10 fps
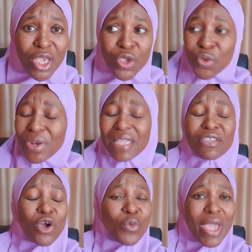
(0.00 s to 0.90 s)
You
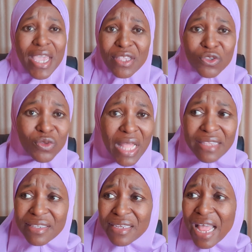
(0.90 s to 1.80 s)
rigged your way into
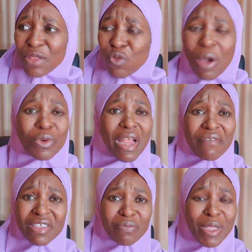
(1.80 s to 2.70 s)
that seat, and one would
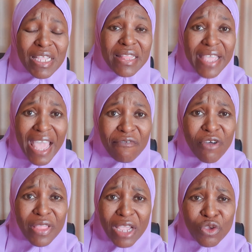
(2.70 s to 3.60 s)
have expected the
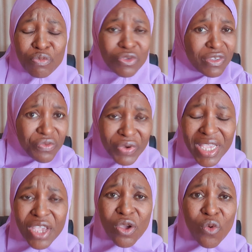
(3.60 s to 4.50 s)
effort that you put in
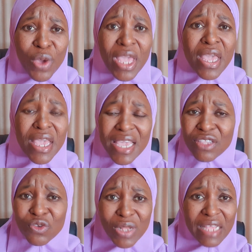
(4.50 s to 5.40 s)
rigging your way
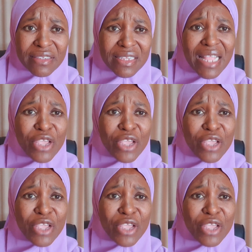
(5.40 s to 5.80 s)
into that seat,